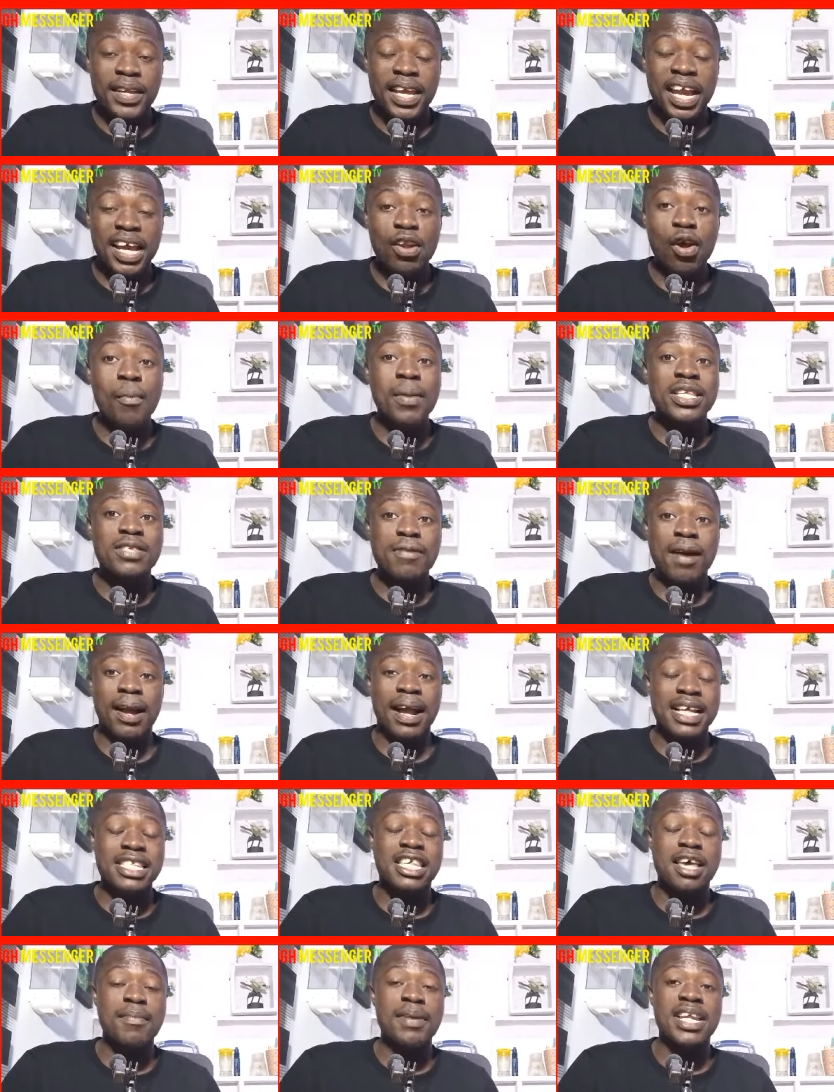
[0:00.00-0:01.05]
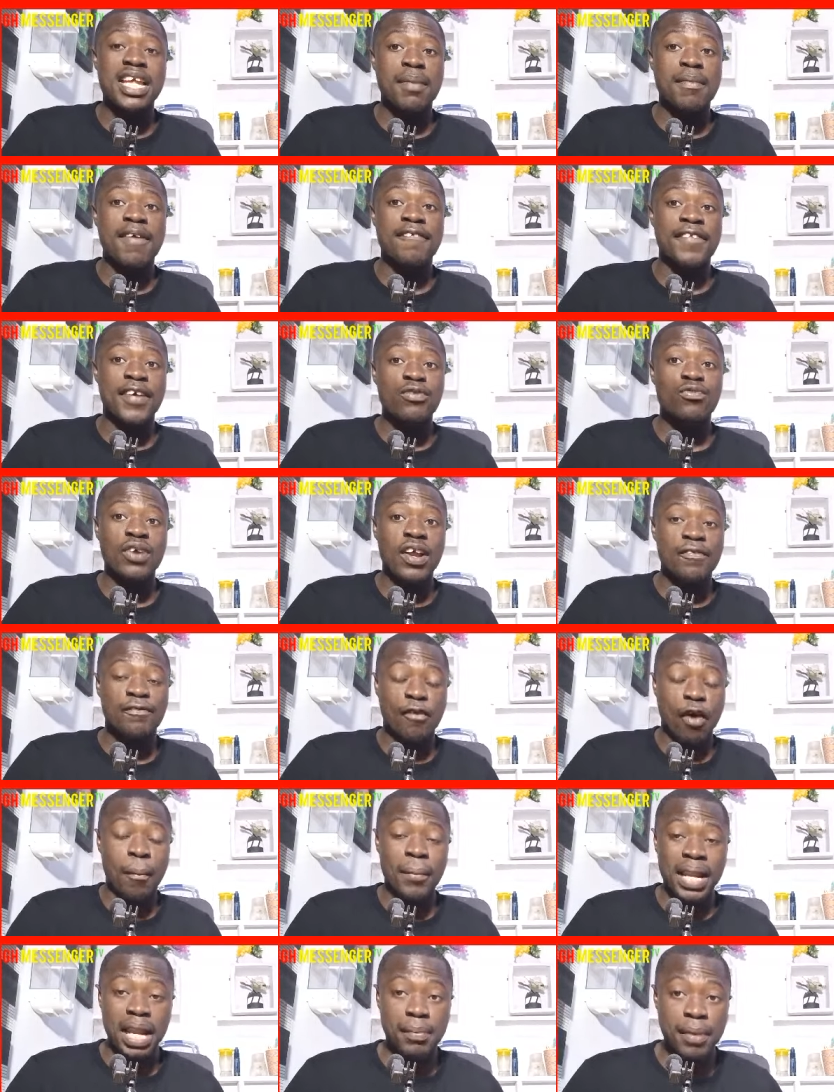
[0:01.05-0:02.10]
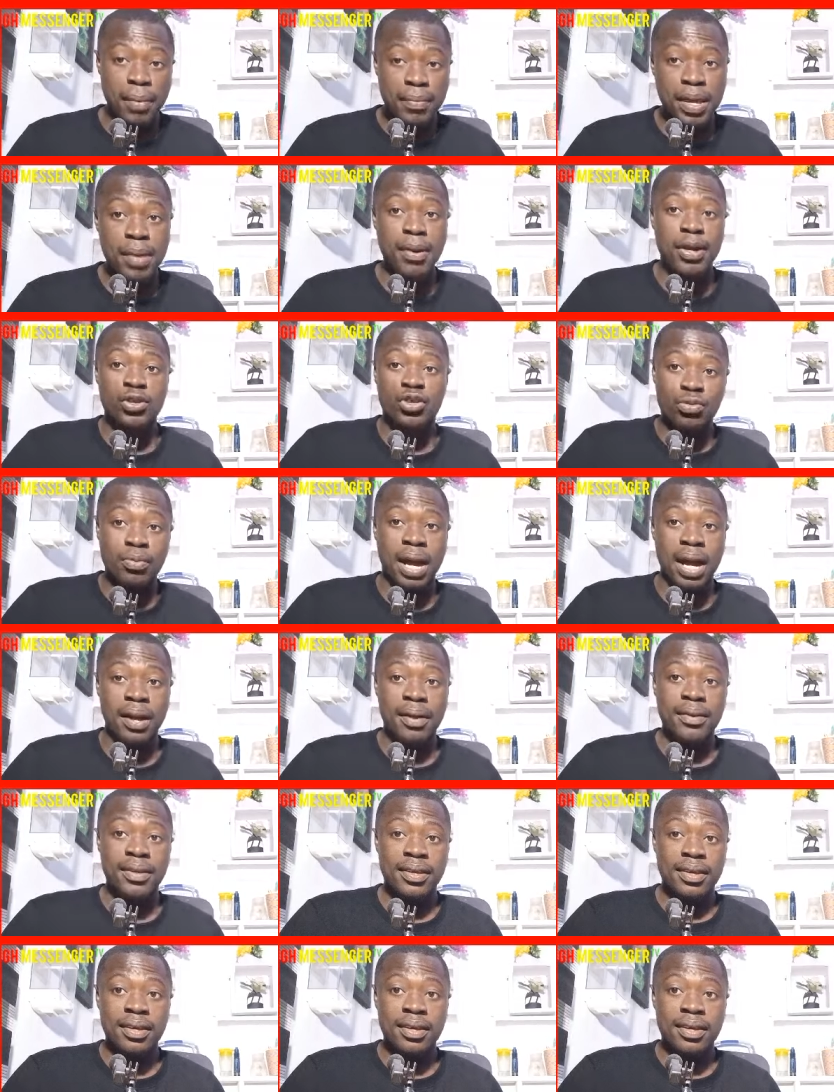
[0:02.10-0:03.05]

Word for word: And obey my castle media may for twenty four minutes, maybe a juma.